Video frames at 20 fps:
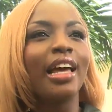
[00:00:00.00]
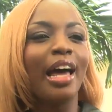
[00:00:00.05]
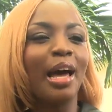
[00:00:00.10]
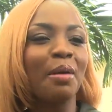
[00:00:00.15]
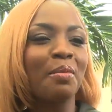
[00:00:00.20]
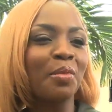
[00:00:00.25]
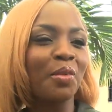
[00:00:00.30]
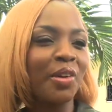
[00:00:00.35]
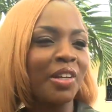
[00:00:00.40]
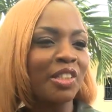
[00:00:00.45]

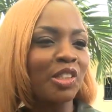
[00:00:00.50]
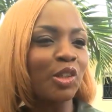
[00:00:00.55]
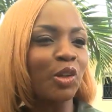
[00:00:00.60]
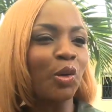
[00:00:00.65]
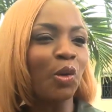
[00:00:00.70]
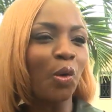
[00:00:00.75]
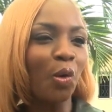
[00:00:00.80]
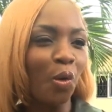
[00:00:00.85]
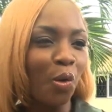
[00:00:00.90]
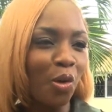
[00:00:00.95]
I'm going to
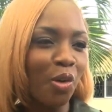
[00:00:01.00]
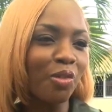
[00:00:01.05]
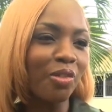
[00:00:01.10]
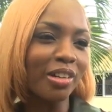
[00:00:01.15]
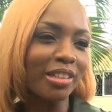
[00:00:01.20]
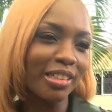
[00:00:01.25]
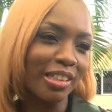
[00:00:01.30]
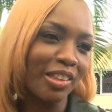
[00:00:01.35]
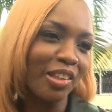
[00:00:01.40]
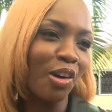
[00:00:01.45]
go
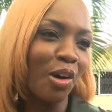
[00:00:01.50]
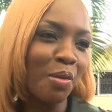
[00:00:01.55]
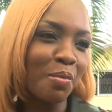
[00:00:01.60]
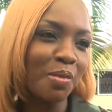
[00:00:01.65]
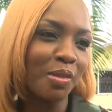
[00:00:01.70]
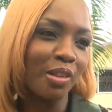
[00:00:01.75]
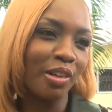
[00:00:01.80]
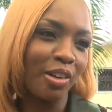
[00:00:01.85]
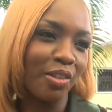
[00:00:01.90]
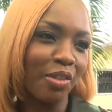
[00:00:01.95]
over to The
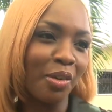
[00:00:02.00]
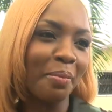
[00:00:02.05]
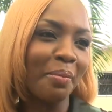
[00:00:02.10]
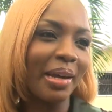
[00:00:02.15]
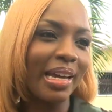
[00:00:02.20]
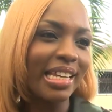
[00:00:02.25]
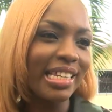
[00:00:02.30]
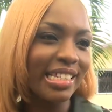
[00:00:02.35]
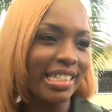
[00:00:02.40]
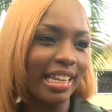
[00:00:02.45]
Observer
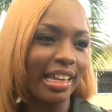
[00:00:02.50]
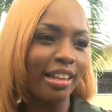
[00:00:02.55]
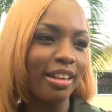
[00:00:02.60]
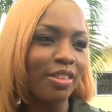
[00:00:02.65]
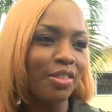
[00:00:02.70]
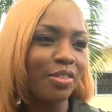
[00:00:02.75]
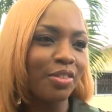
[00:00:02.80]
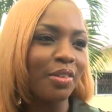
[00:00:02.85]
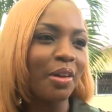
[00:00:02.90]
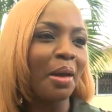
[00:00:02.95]

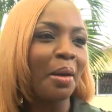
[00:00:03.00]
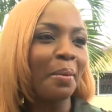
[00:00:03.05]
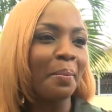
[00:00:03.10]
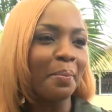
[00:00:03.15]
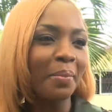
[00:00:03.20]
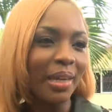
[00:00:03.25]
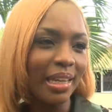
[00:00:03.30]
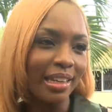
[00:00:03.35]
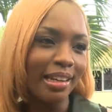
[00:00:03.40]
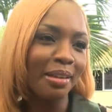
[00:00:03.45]
myself,
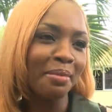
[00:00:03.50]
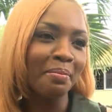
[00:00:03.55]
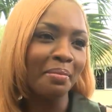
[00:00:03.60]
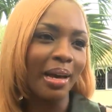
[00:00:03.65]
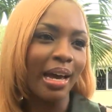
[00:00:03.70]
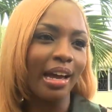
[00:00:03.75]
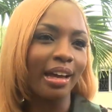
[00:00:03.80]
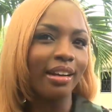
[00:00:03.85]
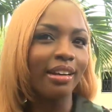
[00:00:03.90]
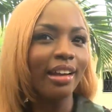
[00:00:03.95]
meet the
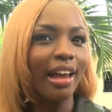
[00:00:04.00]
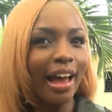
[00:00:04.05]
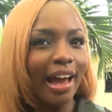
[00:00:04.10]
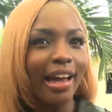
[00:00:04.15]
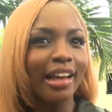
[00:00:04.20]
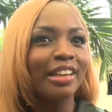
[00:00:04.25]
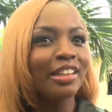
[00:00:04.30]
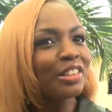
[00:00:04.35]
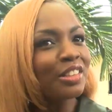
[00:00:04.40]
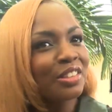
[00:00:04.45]
man,
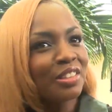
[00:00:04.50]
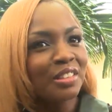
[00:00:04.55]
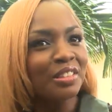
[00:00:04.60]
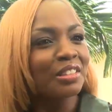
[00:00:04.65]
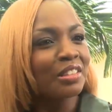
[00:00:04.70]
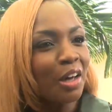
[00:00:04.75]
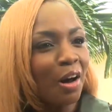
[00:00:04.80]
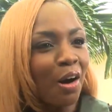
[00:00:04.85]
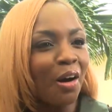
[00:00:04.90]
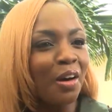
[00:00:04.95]
and
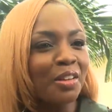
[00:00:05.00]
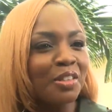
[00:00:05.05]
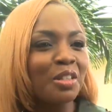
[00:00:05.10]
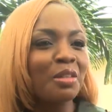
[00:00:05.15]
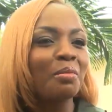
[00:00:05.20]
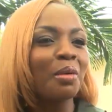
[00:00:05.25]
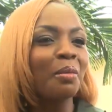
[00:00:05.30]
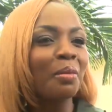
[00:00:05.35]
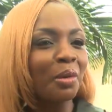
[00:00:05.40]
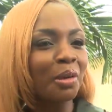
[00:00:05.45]
talk
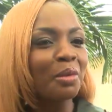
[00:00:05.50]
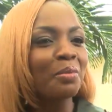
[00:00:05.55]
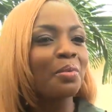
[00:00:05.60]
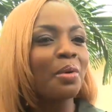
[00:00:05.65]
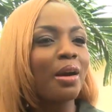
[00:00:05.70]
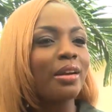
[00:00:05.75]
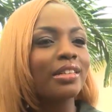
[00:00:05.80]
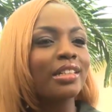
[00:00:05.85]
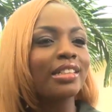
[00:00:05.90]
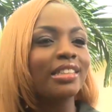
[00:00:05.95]
to him about the
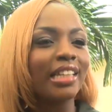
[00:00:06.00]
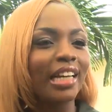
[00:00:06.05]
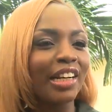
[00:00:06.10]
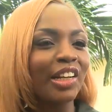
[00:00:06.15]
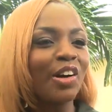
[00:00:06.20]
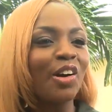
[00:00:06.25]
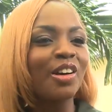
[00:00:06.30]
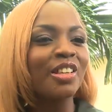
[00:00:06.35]
project and mm.